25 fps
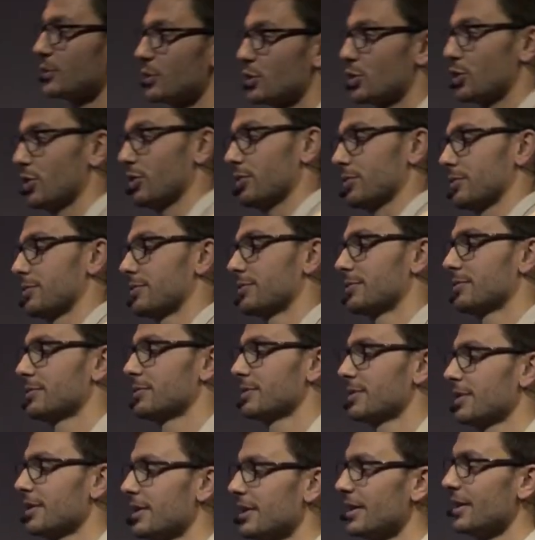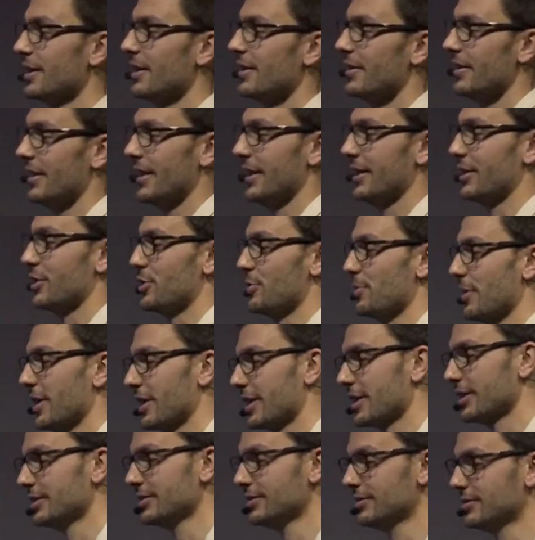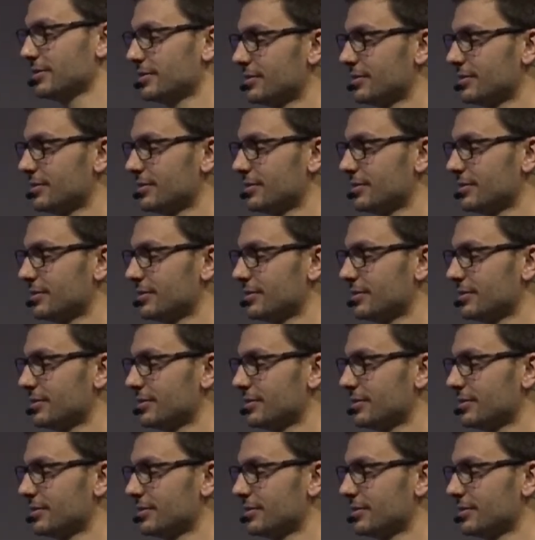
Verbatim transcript: Sure. Thank you, Megan.